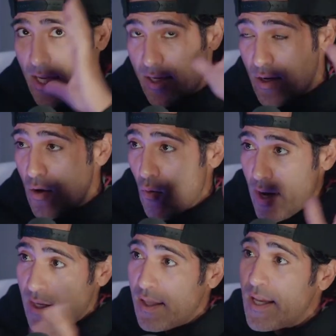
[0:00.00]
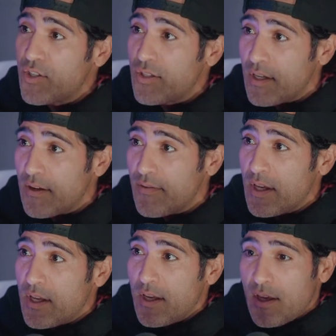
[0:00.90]
had no recollection of.
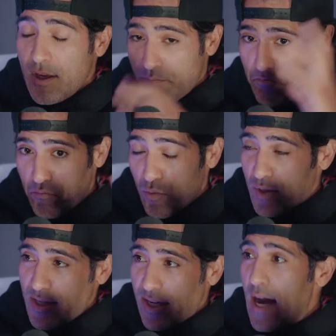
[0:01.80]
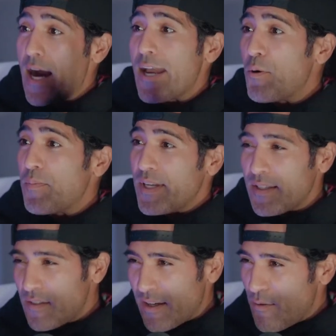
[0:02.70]
Wow was like eye opening.
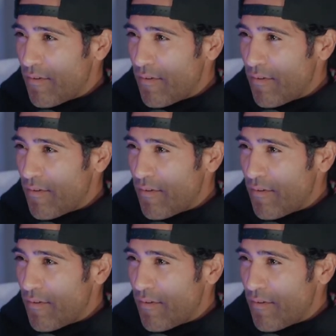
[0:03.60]
So wow,